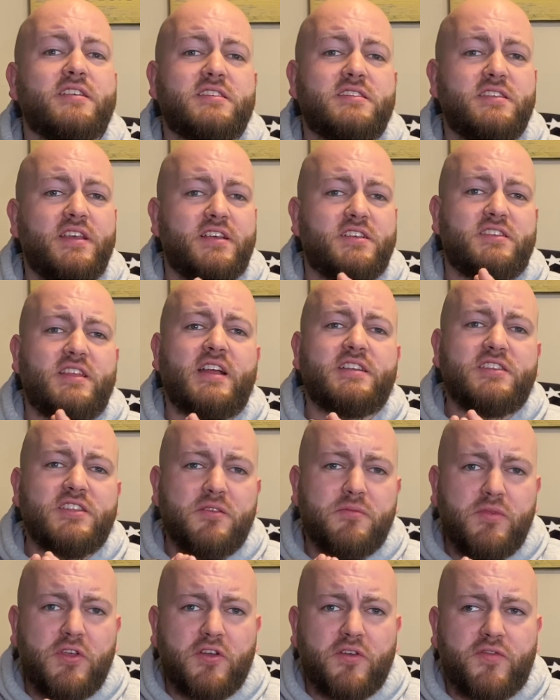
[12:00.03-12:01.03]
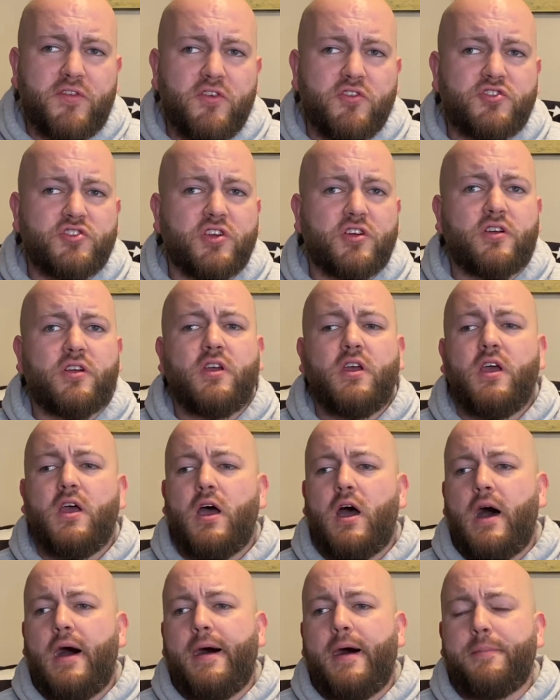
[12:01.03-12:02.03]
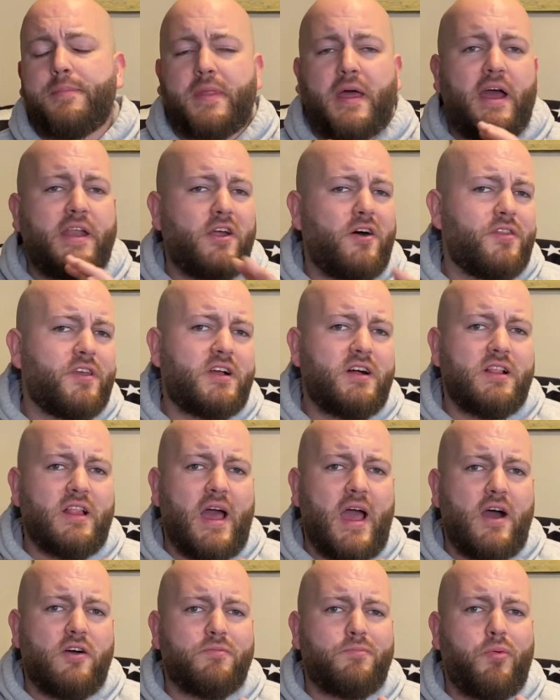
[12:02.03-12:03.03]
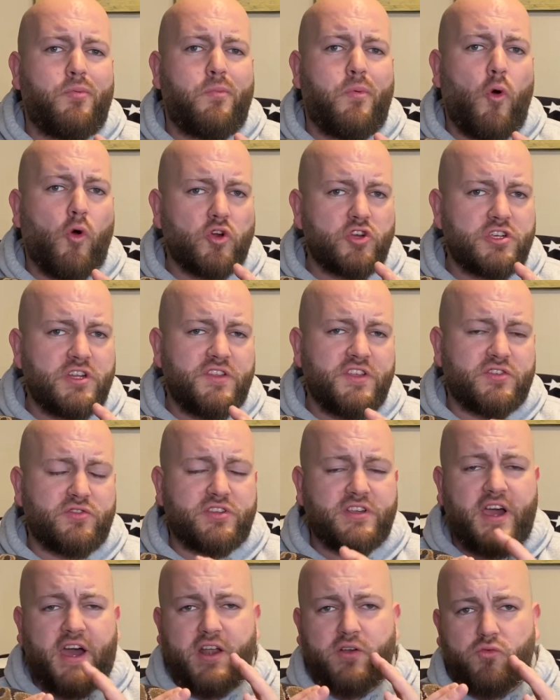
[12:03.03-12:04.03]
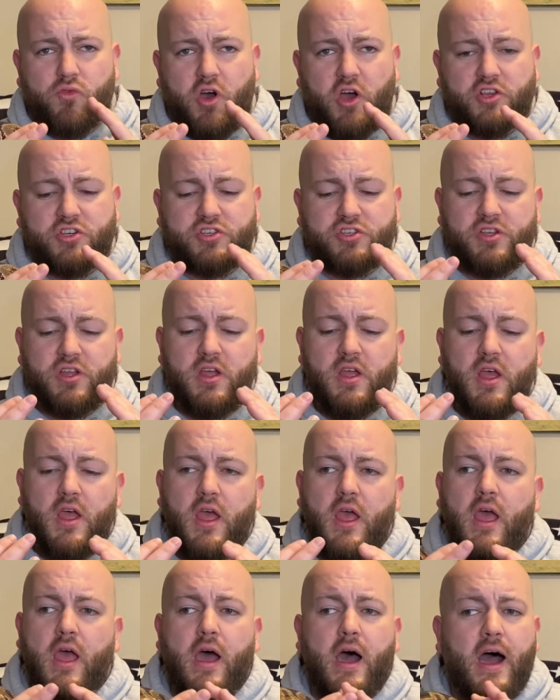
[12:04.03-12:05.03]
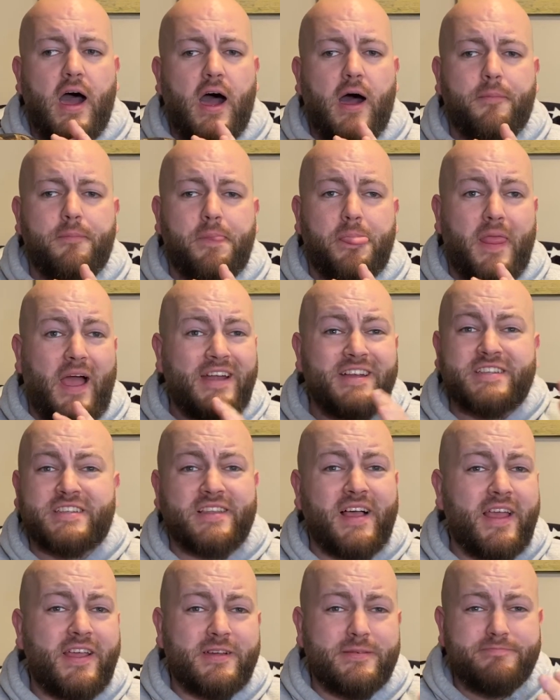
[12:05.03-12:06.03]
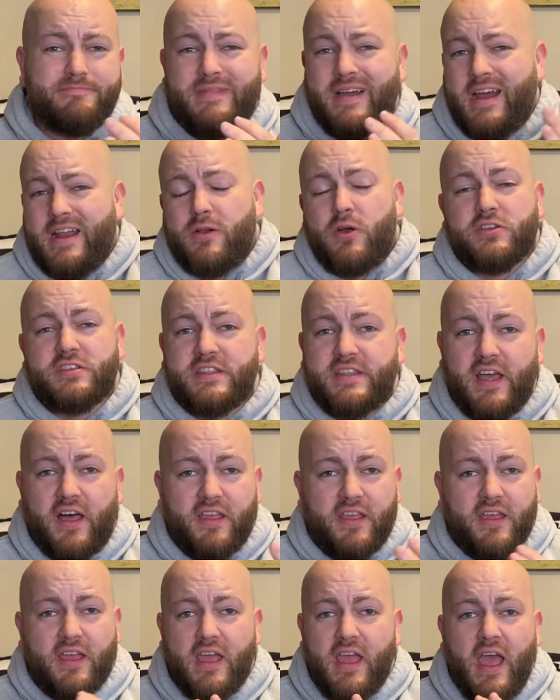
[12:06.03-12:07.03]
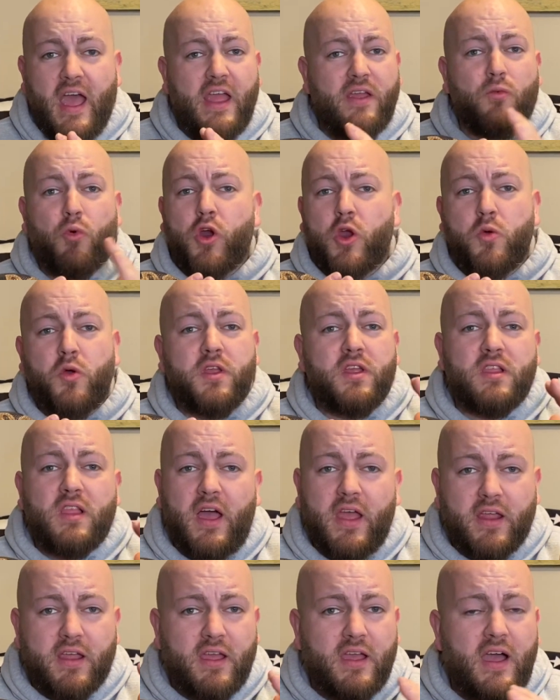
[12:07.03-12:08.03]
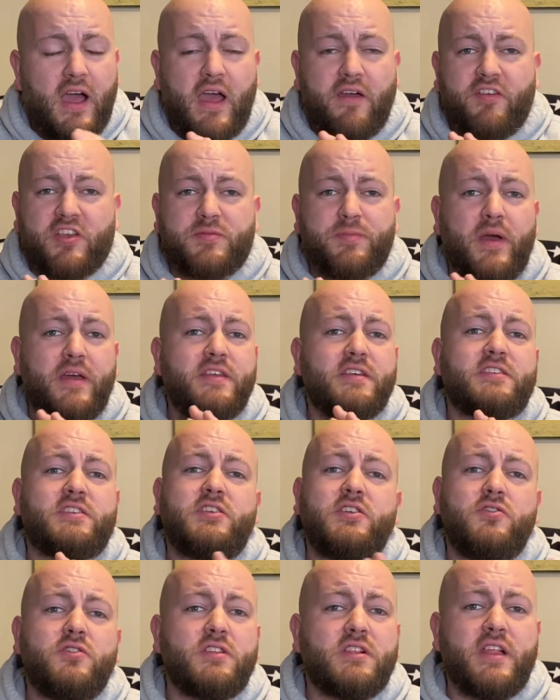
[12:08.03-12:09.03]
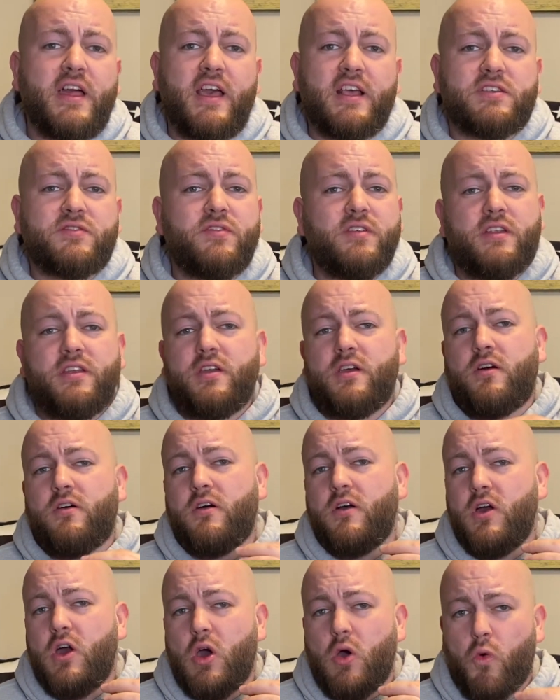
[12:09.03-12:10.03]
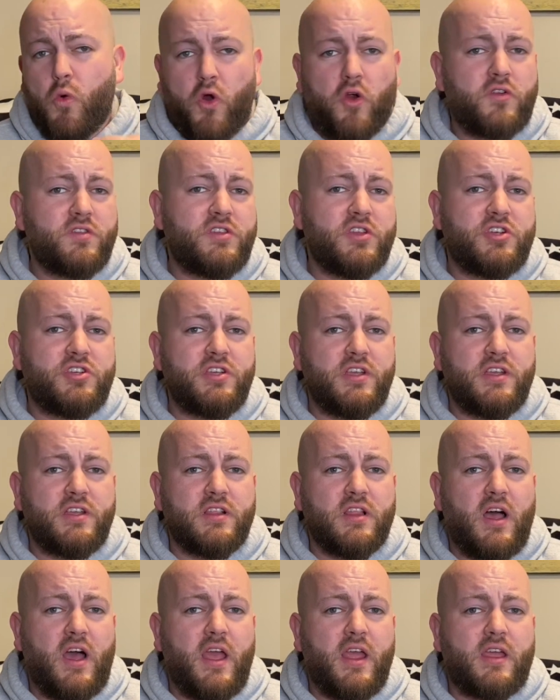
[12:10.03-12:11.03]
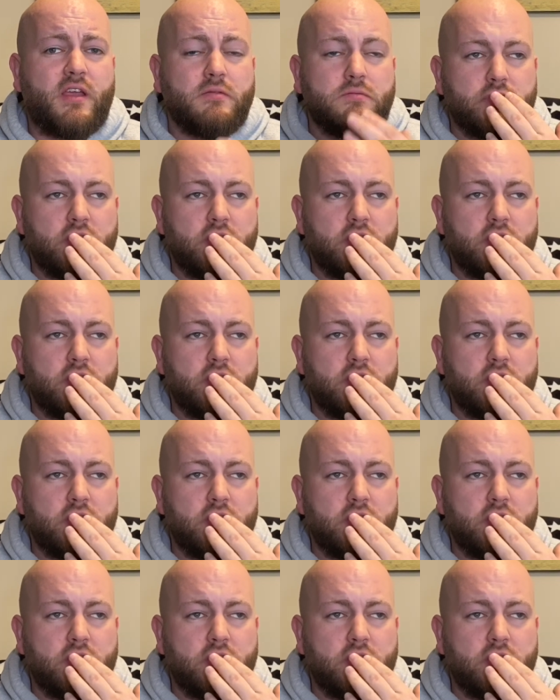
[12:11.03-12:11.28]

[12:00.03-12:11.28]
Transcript: snakes. That's in the near future. I know the clown portion of this was kind of rushed. I just like them. I don't know what else to tell you. Work what you like. I've explained this to you in the last video. Work with the shit you like.